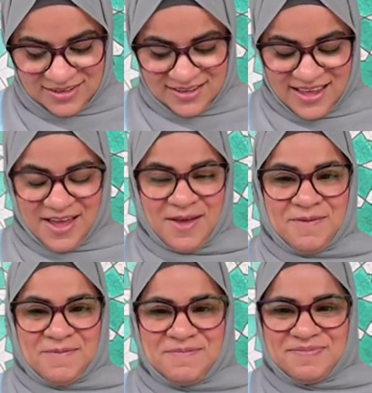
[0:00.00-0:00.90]
People are
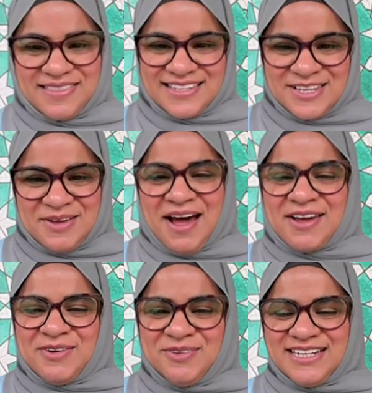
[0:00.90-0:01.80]
loving the artless
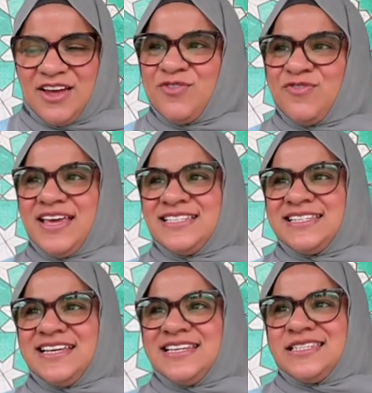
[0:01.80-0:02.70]
face account.
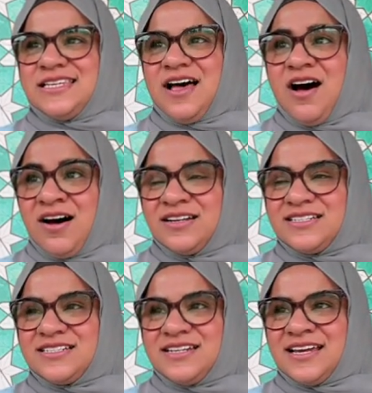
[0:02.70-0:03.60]

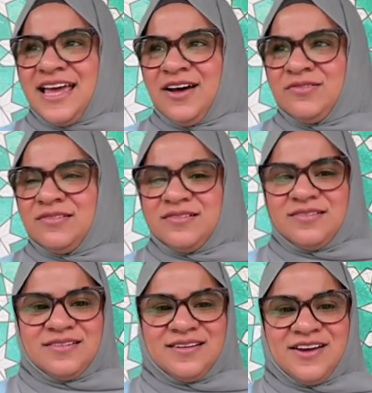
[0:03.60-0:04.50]
So I called it a
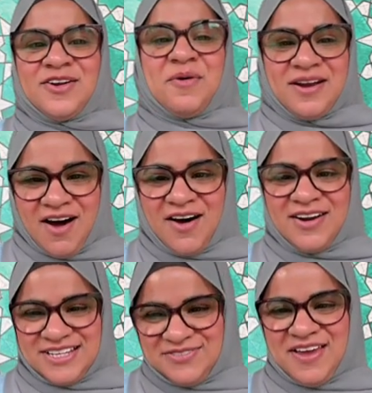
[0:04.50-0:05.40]
faceless
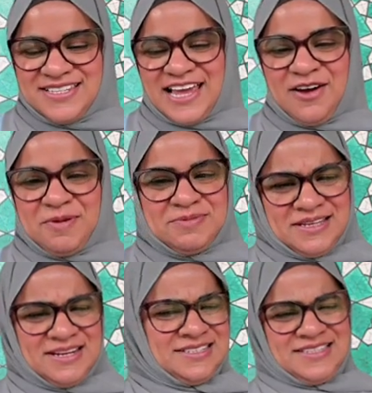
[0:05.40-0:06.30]
art
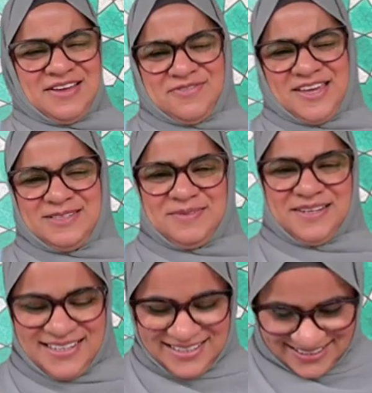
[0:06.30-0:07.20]
account. Oh no,
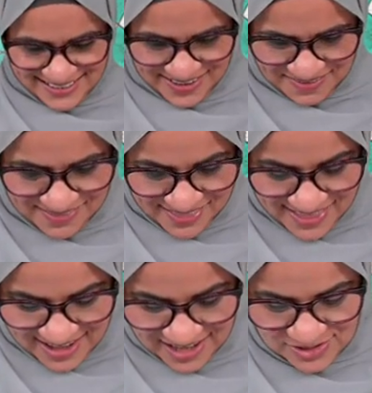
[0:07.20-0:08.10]
an artless face
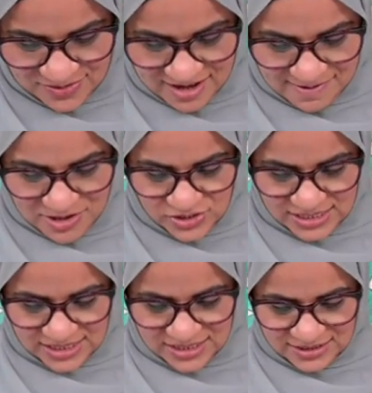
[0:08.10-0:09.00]
account. People said, isn't that
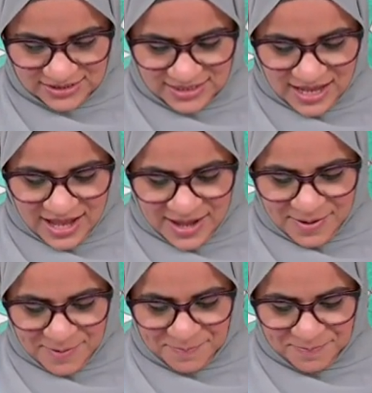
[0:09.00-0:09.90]
faceless?
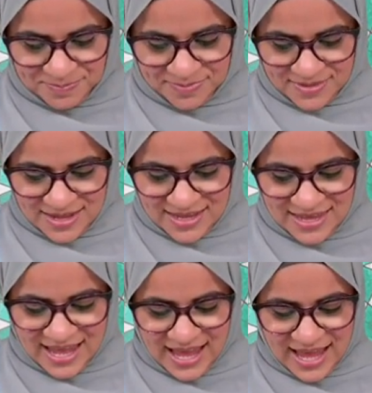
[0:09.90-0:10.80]
That was
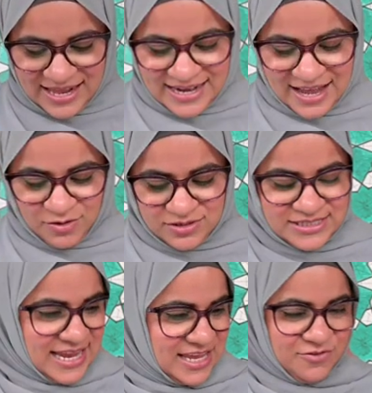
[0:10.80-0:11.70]
very amusing.
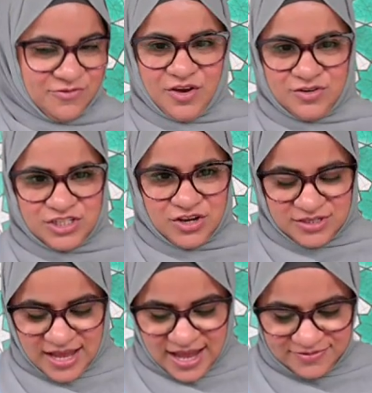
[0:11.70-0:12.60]

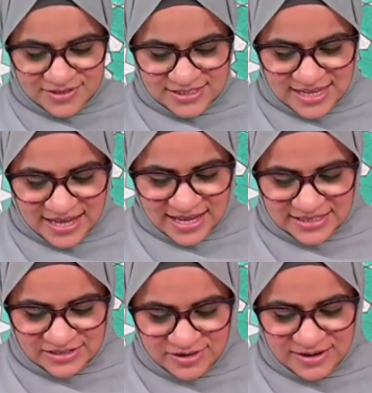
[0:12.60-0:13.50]
Yeah.
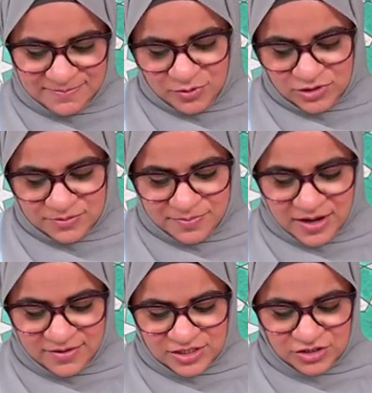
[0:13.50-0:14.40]
Now, taking
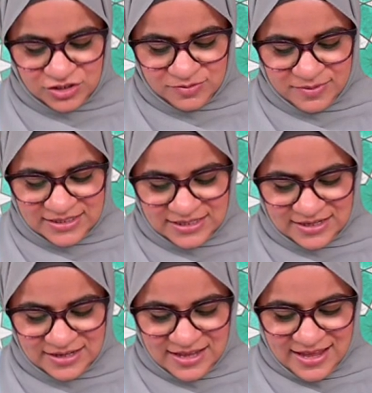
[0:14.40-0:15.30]
photos, I have to
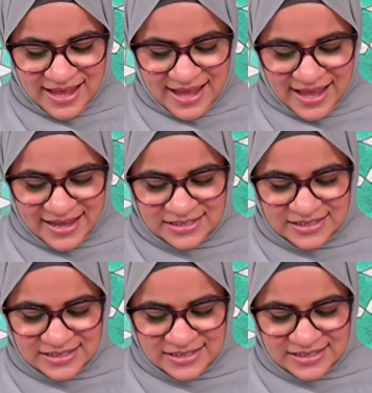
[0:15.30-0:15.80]
say, is a really